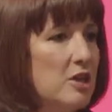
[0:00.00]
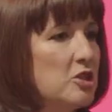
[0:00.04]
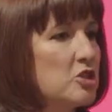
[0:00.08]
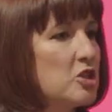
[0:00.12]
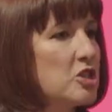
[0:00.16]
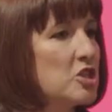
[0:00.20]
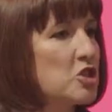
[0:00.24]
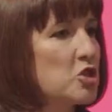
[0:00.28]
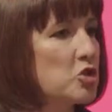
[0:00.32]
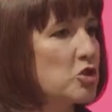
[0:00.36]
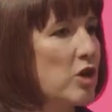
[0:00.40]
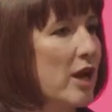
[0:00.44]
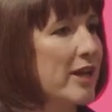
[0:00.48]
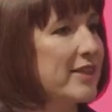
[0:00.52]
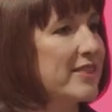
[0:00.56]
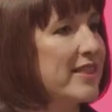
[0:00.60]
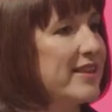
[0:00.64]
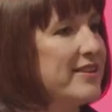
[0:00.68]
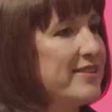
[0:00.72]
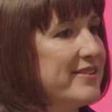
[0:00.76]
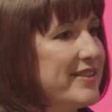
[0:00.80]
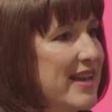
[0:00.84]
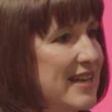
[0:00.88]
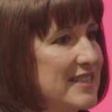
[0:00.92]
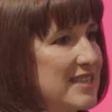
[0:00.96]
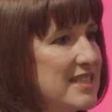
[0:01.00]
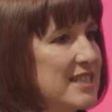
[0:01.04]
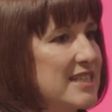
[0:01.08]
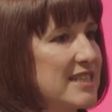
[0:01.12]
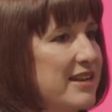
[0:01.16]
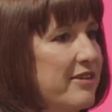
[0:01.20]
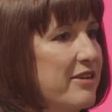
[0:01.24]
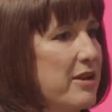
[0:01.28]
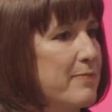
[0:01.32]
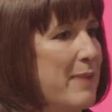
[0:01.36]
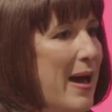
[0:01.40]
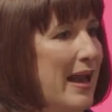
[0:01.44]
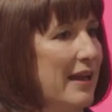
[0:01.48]
To strike the
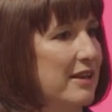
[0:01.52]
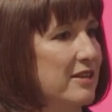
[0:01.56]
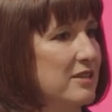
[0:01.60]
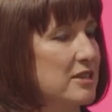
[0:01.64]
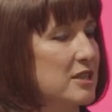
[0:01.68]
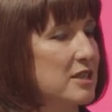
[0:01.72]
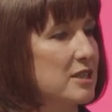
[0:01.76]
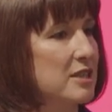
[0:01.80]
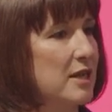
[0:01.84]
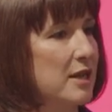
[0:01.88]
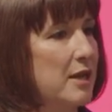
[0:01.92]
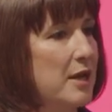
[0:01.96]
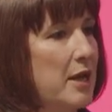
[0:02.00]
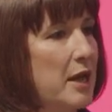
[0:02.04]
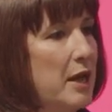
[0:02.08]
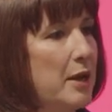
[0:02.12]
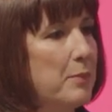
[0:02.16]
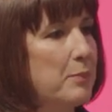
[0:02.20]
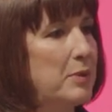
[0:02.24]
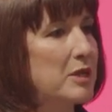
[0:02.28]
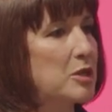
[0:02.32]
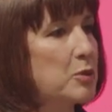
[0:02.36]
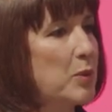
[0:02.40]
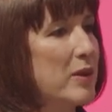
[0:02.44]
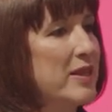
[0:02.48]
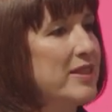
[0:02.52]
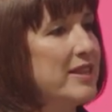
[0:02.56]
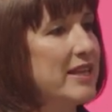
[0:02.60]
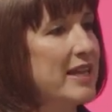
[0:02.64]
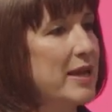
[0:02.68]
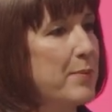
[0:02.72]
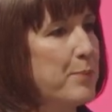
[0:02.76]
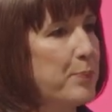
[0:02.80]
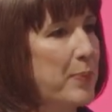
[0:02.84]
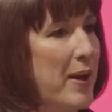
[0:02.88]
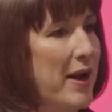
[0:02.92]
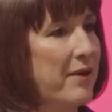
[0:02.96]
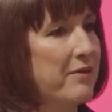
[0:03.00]
necessary balance between the
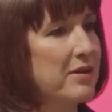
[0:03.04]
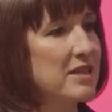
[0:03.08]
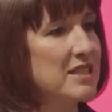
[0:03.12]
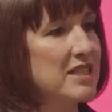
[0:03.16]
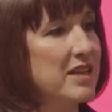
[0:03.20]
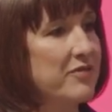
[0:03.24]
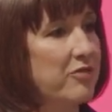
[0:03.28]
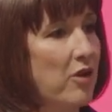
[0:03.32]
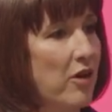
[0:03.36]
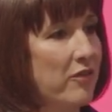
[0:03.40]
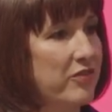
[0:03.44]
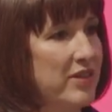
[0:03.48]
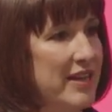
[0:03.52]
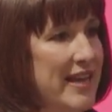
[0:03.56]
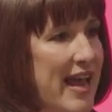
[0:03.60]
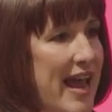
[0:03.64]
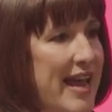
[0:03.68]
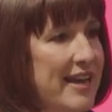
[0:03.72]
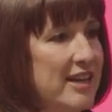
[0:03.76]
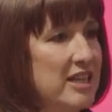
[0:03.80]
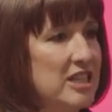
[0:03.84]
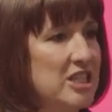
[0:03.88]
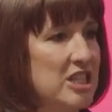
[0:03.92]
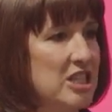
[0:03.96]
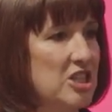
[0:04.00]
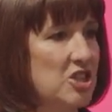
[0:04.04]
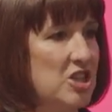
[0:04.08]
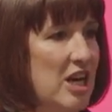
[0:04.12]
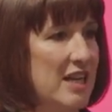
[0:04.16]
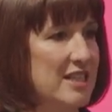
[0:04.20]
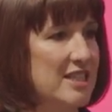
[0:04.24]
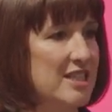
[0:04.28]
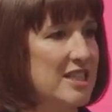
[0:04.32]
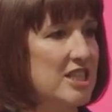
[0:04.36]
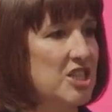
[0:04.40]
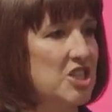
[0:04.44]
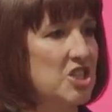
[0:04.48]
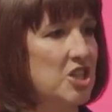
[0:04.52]
imperative of the energy
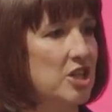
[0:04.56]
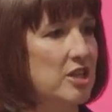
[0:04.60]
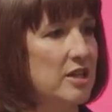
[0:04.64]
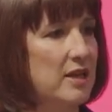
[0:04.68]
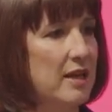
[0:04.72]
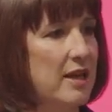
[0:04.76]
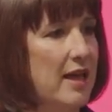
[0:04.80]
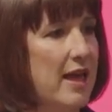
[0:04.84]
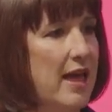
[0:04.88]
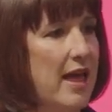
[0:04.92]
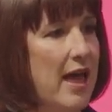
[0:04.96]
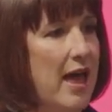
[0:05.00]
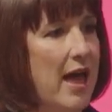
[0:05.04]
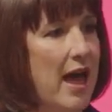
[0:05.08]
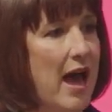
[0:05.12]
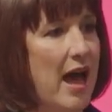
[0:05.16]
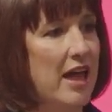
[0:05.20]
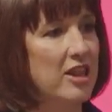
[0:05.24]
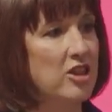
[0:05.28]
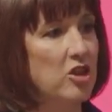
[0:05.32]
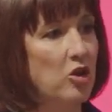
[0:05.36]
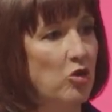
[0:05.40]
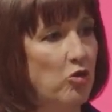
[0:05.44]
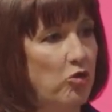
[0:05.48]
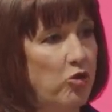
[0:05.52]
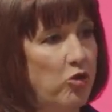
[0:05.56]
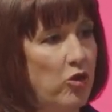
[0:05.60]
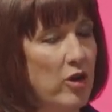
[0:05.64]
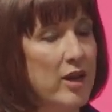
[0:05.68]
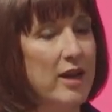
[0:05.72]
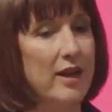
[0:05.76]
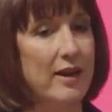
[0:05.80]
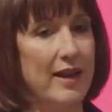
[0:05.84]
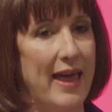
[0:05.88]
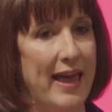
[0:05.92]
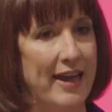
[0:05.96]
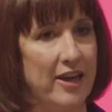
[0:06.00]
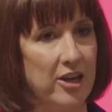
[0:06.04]
transition and the
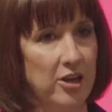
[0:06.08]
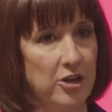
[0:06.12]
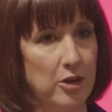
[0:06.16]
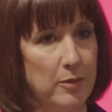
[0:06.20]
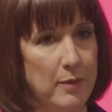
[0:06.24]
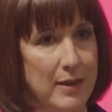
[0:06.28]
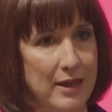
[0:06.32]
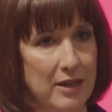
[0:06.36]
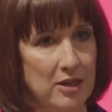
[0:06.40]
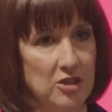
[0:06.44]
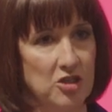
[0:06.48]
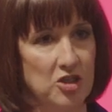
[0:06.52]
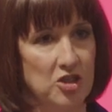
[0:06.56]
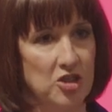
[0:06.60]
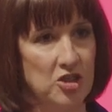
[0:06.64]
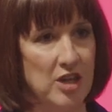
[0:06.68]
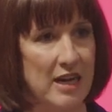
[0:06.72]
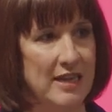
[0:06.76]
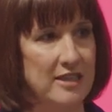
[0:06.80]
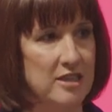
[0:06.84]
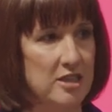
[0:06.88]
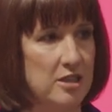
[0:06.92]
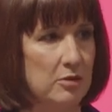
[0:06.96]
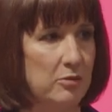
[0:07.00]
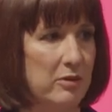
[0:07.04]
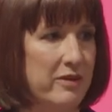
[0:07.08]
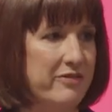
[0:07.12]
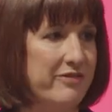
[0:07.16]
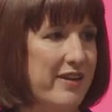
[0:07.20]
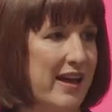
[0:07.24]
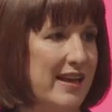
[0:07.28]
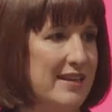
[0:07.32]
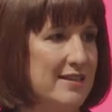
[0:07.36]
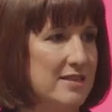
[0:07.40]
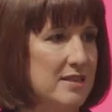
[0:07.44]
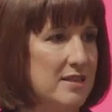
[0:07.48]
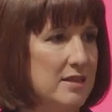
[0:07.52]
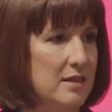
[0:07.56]
real economic constraints that we
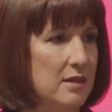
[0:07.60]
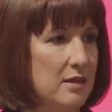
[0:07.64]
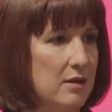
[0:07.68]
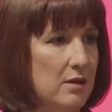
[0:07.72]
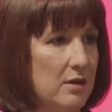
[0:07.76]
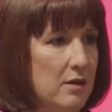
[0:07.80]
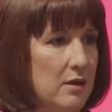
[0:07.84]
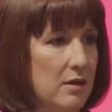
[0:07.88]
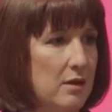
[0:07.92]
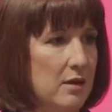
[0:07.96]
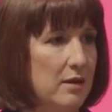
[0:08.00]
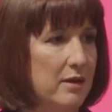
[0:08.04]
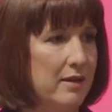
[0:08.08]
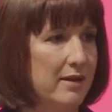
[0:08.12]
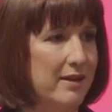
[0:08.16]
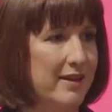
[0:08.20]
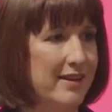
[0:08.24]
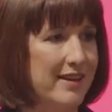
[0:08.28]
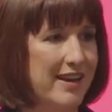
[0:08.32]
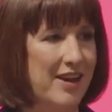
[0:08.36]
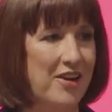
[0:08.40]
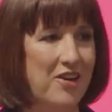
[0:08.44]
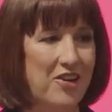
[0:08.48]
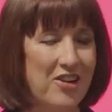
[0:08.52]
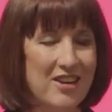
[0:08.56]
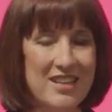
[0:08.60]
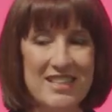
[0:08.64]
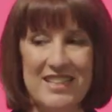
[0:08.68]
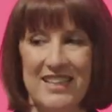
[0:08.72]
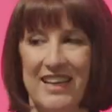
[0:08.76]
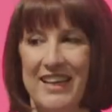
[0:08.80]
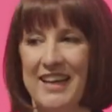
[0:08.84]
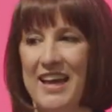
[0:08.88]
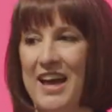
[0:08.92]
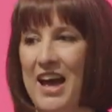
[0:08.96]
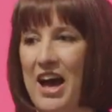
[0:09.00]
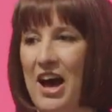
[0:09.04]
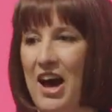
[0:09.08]
face. Now,
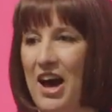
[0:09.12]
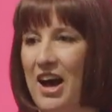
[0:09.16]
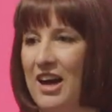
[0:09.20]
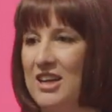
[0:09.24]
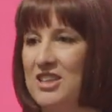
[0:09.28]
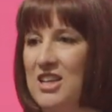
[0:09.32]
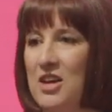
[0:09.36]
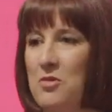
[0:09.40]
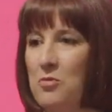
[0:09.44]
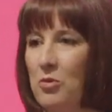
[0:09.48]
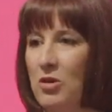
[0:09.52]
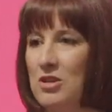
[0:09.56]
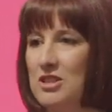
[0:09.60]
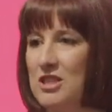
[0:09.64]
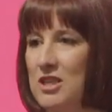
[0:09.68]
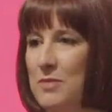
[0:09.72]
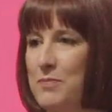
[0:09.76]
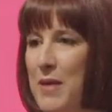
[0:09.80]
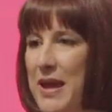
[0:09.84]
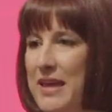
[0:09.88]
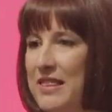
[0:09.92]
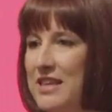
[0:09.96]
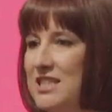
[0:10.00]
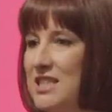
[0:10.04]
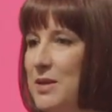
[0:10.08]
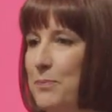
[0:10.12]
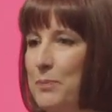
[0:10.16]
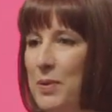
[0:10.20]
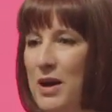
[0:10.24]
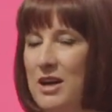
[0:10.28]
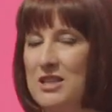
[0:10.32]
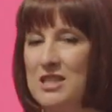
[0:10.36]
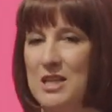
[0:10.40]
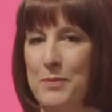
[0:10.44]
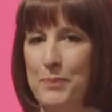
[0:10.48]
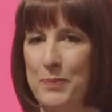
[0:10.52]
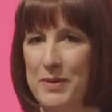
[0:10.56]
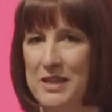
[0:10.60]
honestly, I don't want to make this a
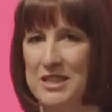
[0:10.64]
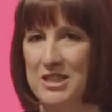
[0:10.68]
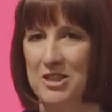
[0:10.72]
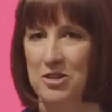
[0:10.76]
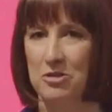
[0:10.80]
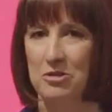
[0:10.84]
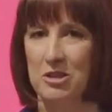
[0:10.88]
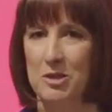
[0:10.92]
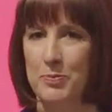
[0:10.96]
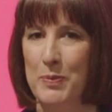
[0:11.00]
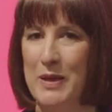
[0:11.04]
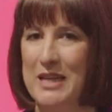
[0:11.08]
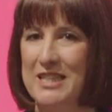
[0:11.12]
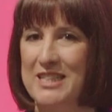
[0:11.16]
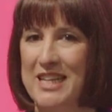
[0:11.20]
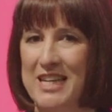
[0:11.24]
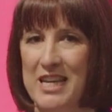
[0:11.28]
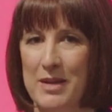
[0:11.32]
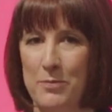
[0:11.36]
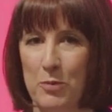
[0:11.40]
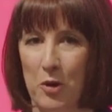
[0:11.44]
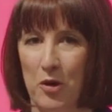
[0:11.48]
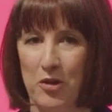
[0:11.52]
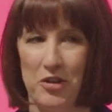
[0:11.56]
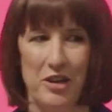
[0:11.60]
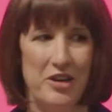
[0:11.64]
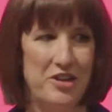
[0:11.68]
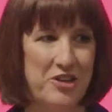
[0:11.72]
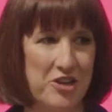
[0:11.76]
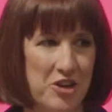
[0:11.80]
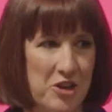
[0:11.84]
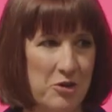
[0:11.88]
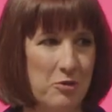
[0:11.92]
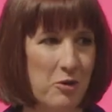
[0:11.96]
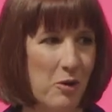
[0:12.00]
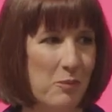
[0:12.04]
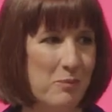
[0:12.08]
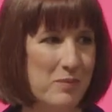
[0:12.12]
party political speech any more than
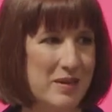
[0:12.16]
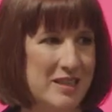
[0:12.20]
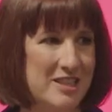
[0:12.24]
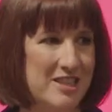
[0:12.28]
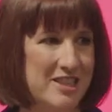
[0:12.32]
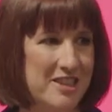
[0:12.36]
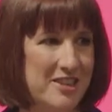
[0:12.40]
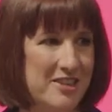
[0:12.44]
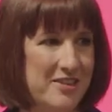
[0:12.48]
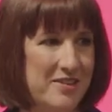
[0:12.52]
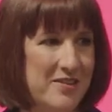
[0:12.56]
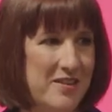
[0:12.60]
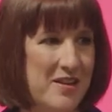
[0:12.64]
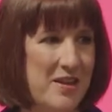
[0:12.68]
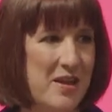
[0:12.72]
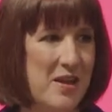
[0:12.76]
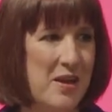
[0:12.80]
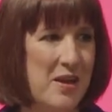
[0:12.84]
you want me to,